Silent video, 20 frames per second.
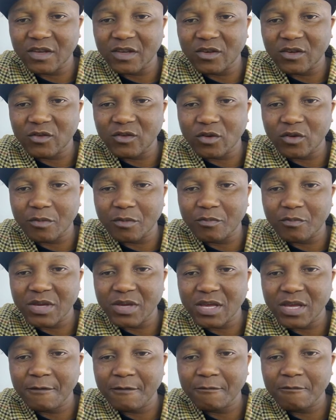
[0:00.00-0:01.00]
this one:
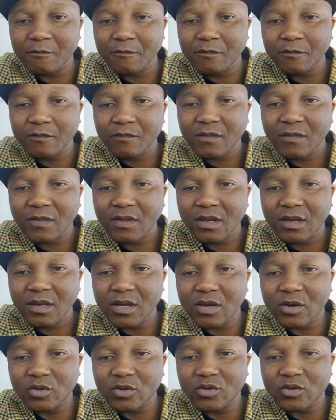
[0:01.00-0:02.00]
P
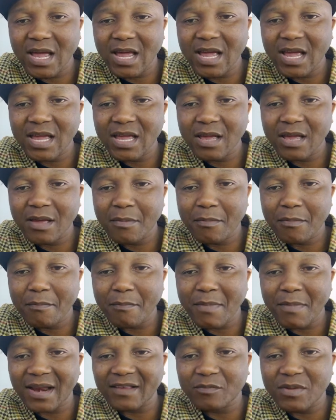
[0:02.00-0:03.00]
equal to A
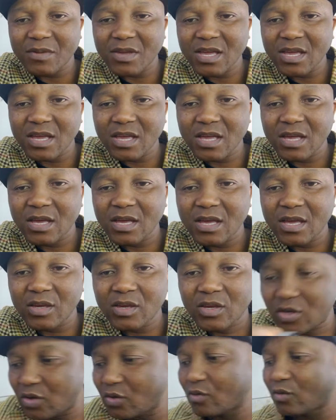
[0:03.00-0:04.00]
minus B
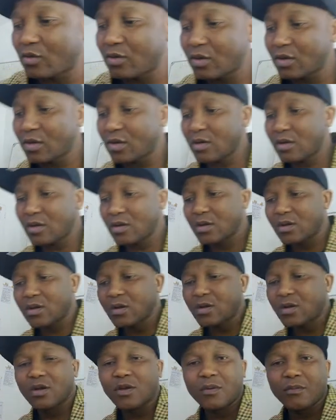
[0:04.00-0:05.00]
Q.
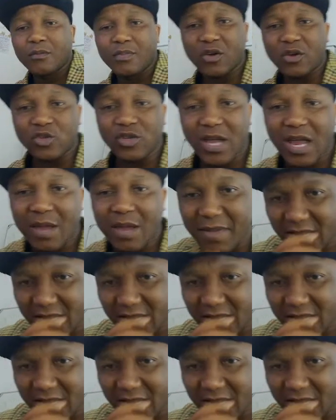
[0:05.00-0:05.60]
P equal to